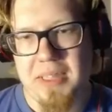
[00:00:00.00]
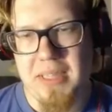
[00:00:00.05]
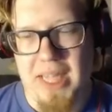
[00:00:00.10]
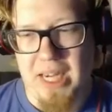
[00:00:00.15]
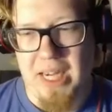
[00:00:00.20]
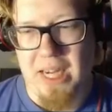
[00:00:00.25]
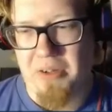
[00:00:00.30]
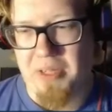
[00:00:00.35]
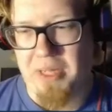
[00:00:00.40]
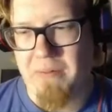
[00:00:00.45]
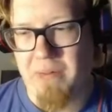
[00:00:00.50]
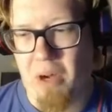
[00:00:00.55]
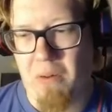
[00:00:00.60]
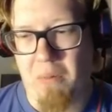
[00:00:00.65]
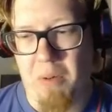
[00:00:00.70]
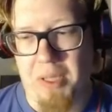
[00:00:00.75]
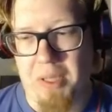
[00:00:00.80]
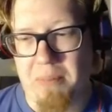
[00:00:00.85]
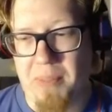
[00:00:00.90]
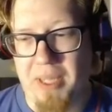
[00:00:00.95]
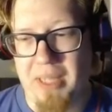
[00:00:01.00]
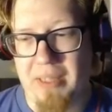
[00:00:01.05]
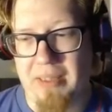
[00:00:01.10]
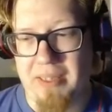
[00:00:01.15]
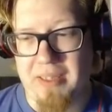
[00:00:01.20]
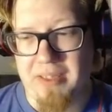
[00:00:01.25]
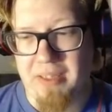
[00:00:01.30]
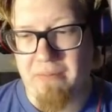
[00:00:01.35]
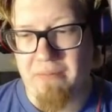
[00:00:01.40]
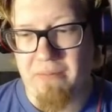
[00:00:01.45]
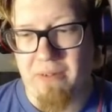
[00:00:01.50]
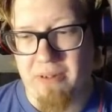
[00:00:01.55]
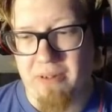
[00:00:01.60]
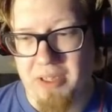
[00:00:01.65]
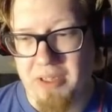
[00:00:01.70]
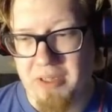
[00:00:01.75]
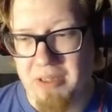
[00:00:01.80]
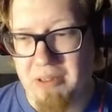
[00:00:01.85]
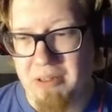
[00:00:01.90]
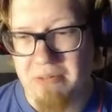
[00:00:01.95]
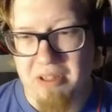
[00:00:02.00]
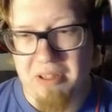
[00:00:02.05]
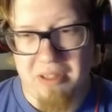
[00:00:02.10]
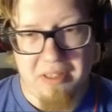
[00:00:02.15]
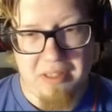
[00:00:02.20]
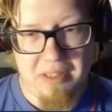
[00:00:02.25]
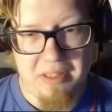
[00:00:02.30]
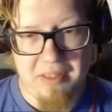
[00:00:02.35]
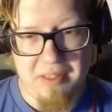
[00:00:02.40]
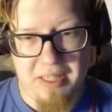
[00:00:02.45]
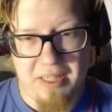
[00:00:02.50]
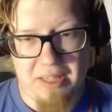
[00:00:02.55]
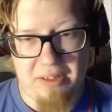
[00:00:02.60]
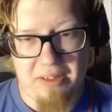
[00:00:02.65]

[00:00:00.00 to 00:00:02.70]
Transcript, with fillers: don't even know what build is it for this dude. I